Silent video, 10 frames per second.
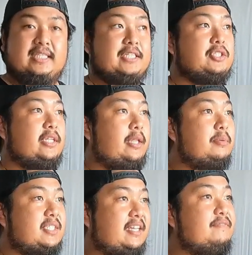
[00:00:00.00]
essentially, they
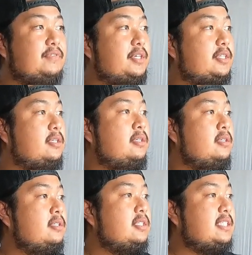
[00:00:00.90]
were 10-foot
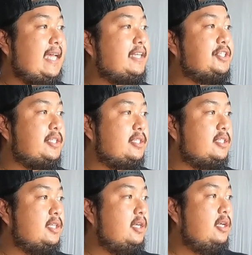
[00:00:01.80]

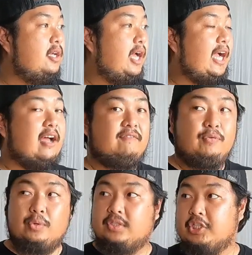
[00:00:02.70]
sections. I got
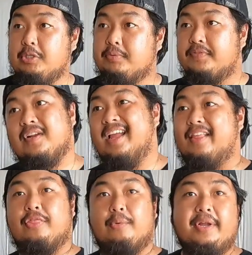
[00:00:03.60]
4 tubes for
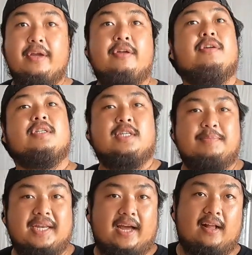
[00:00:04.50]
like $300
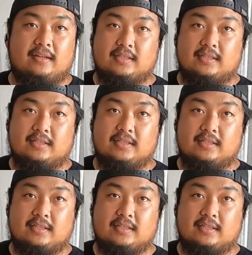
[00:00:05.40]
something.